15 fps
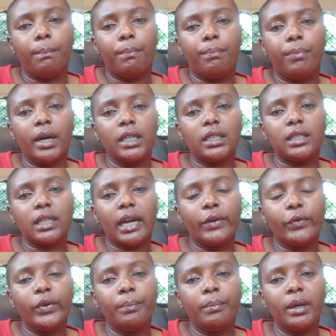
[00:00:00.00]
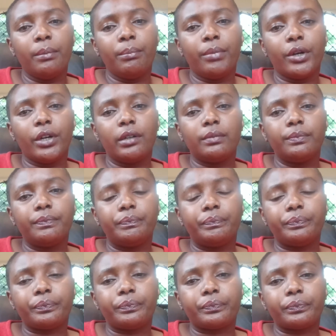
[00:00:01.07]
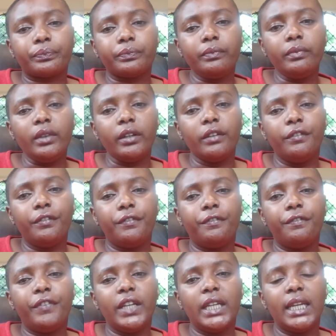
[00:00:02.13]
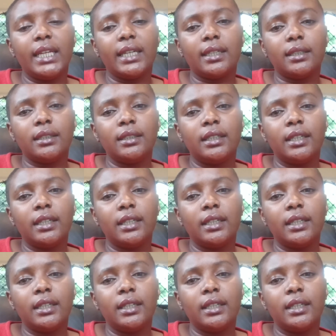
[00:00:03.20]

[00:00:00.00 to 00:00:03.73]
But I remember feeling